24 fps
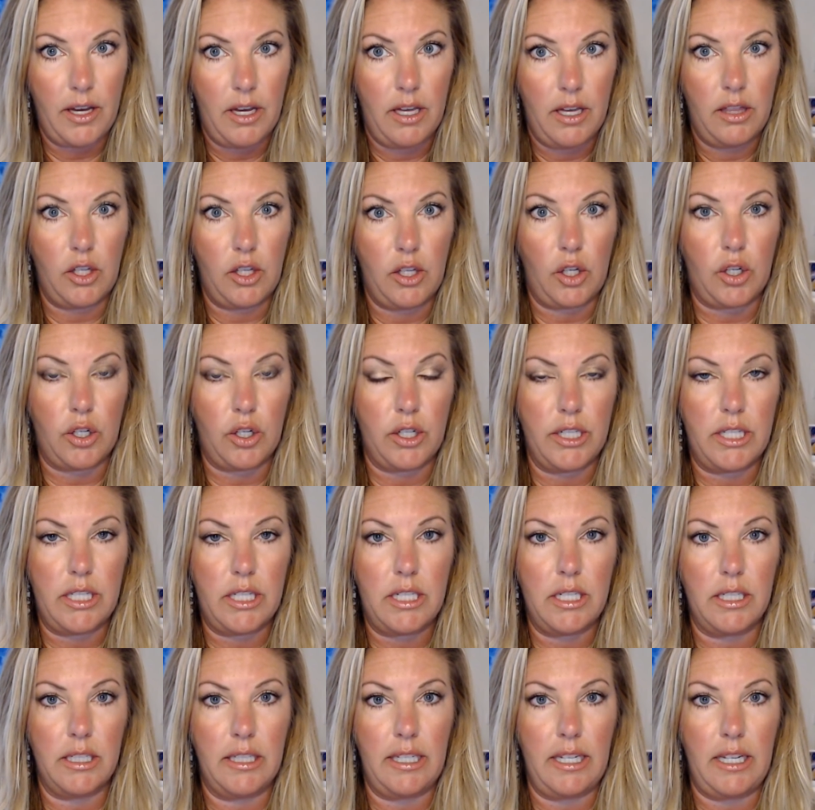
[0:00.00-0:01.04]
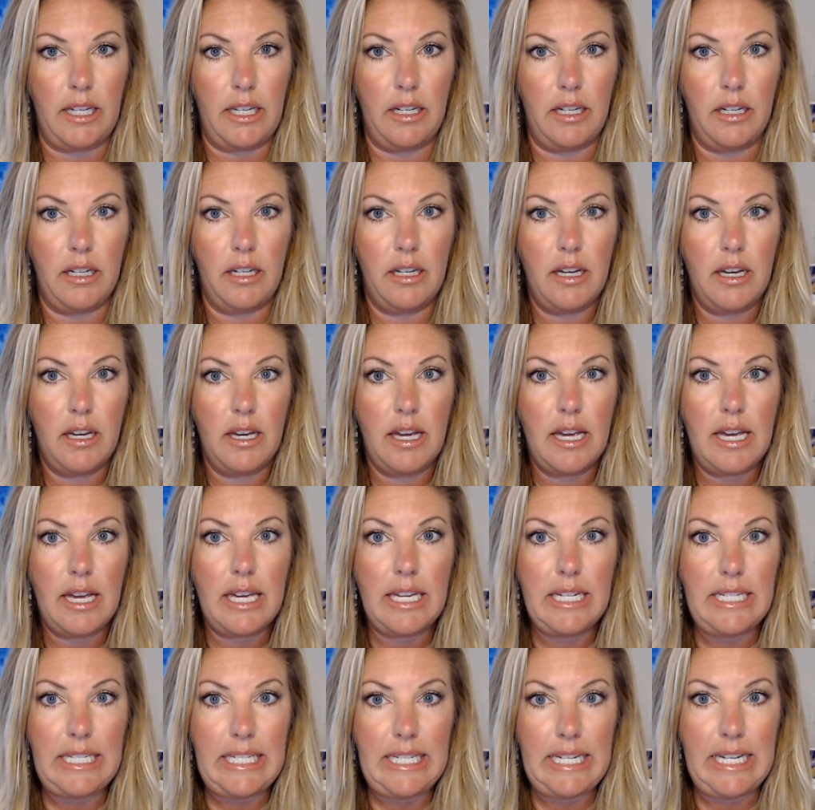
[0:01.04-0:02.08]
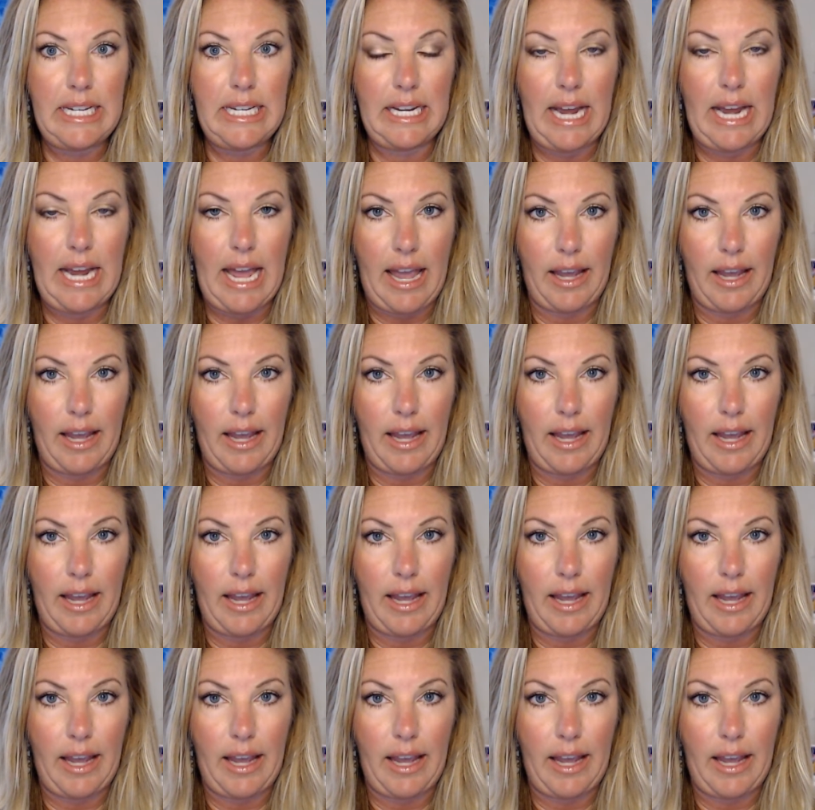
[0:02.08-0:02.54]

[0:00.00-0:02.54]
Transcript: the crystalline DNA.